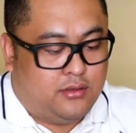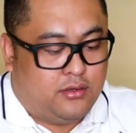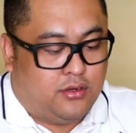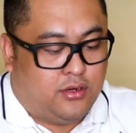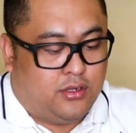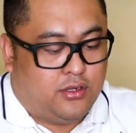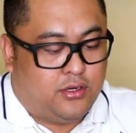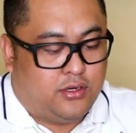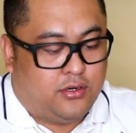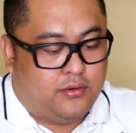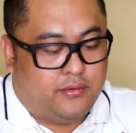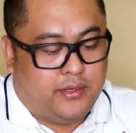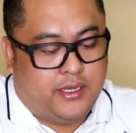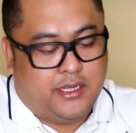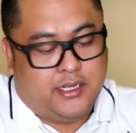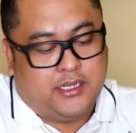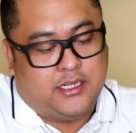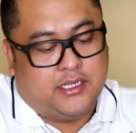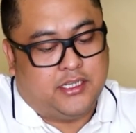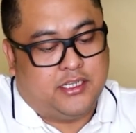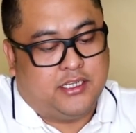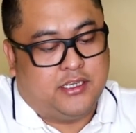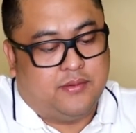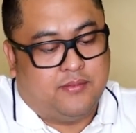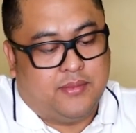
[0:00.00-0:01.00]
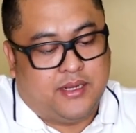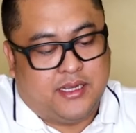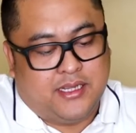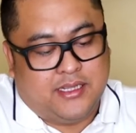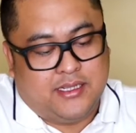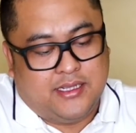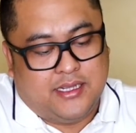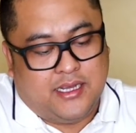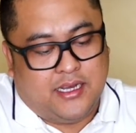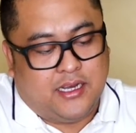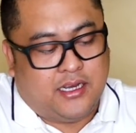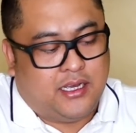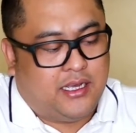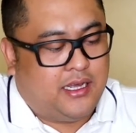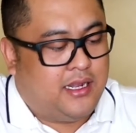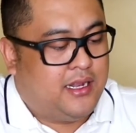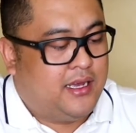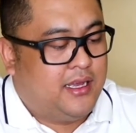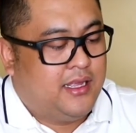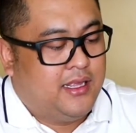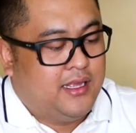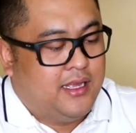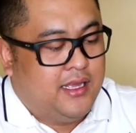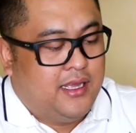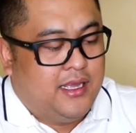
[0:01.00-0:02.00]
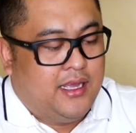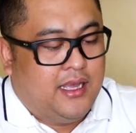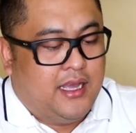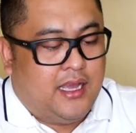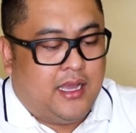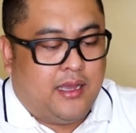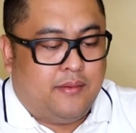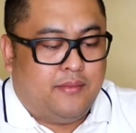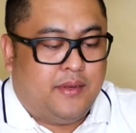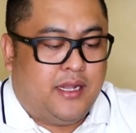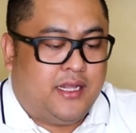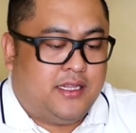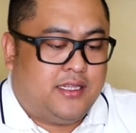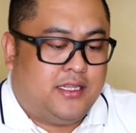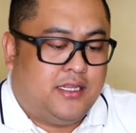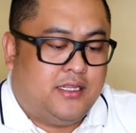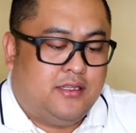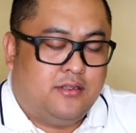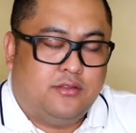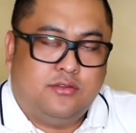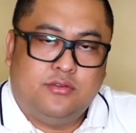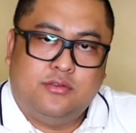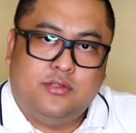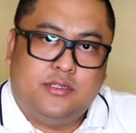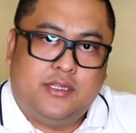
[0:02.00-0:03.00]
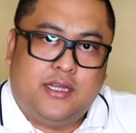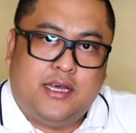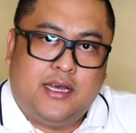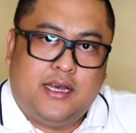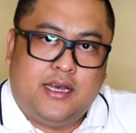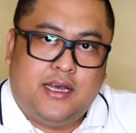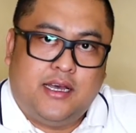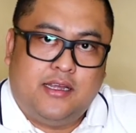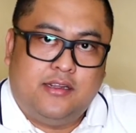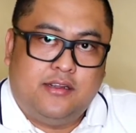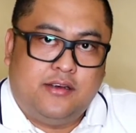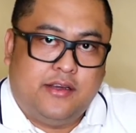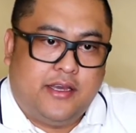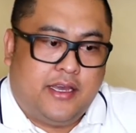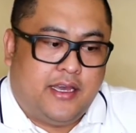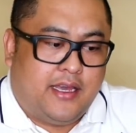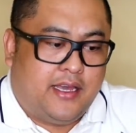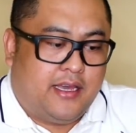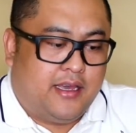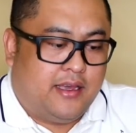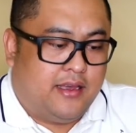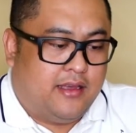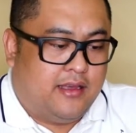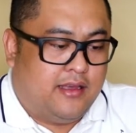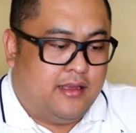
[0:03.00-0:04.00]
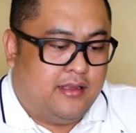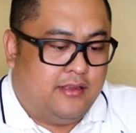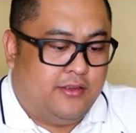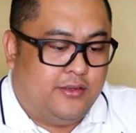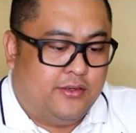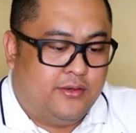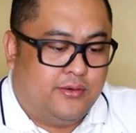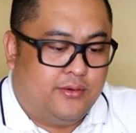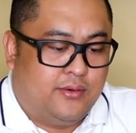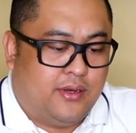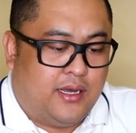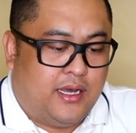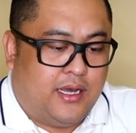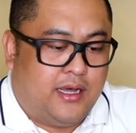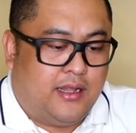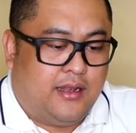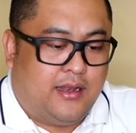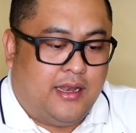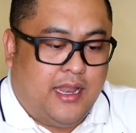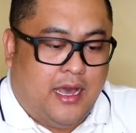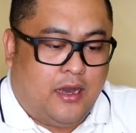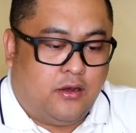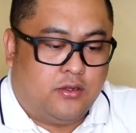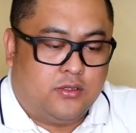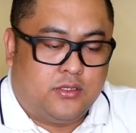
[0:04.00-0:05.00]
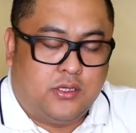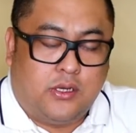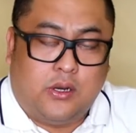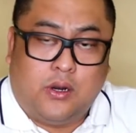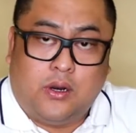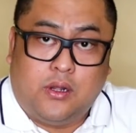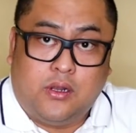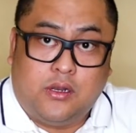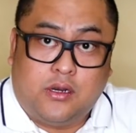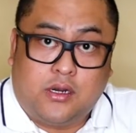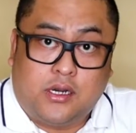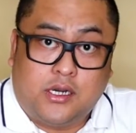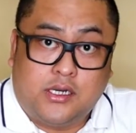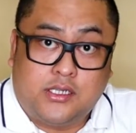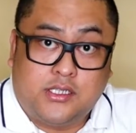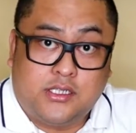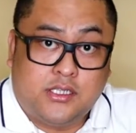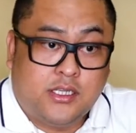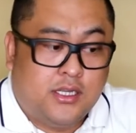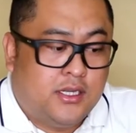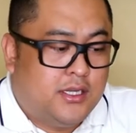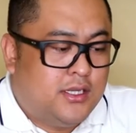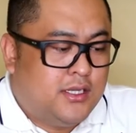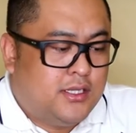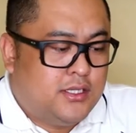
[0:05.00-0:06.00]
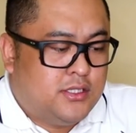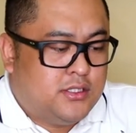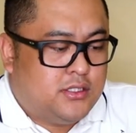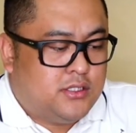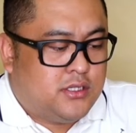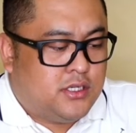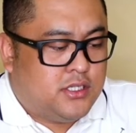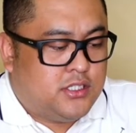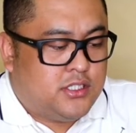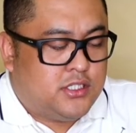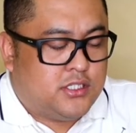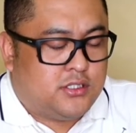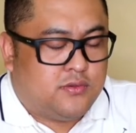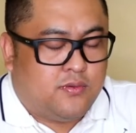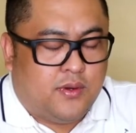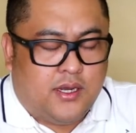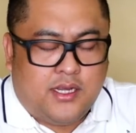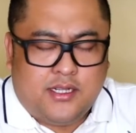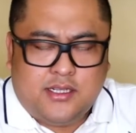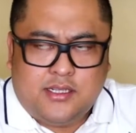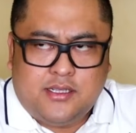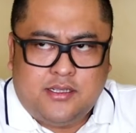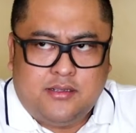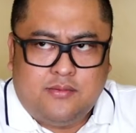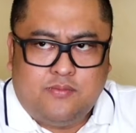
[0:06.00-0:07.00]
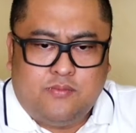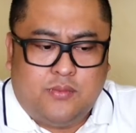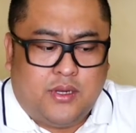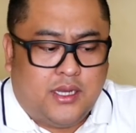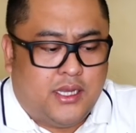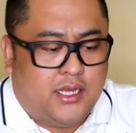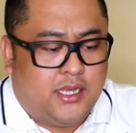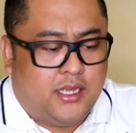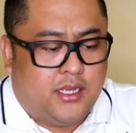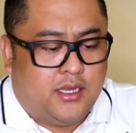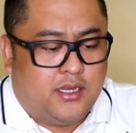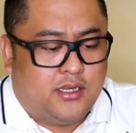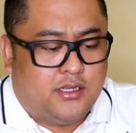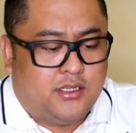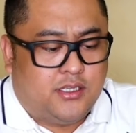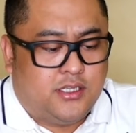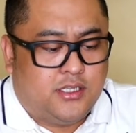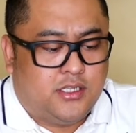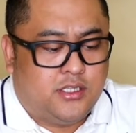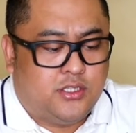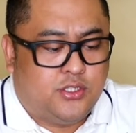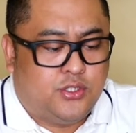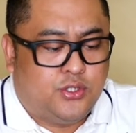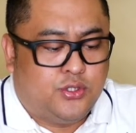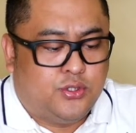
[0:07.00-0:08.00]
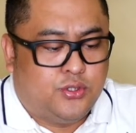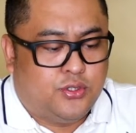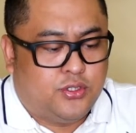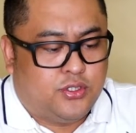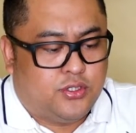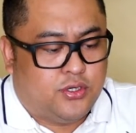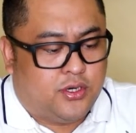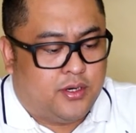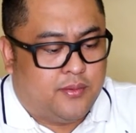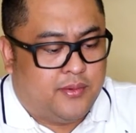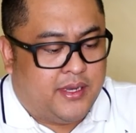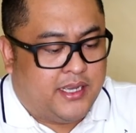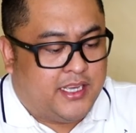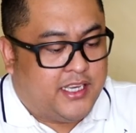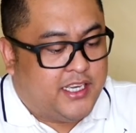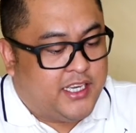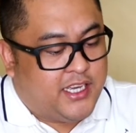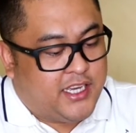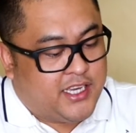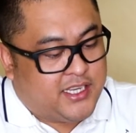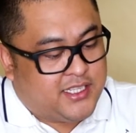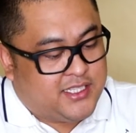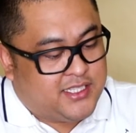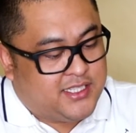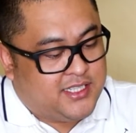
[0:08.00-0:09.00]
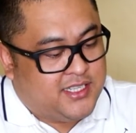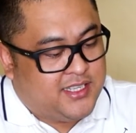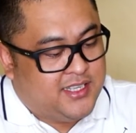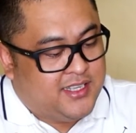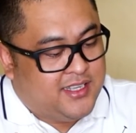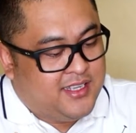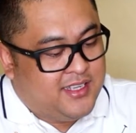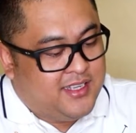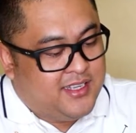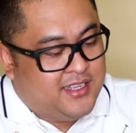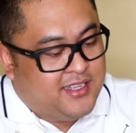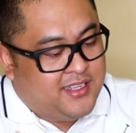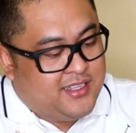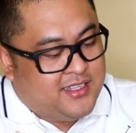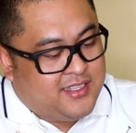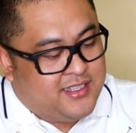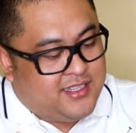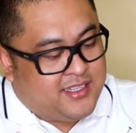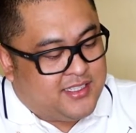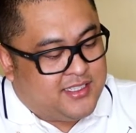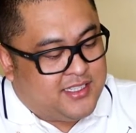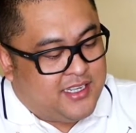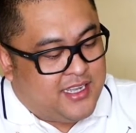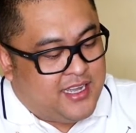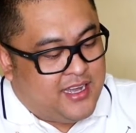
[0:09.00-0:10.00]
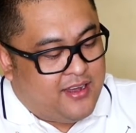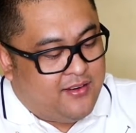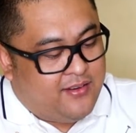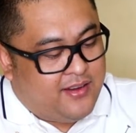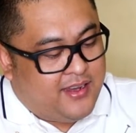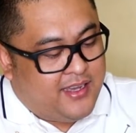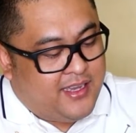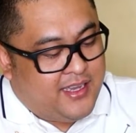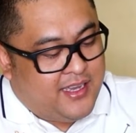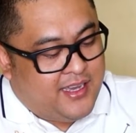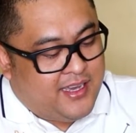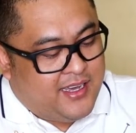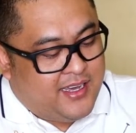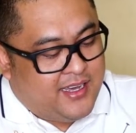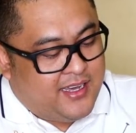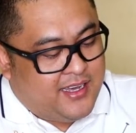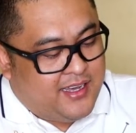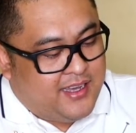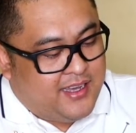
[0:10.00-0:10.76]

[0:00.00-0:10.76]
color wing na maganda. Kaya, I'm not into the loud colors. So I just want my shoes or my kicks. That's how I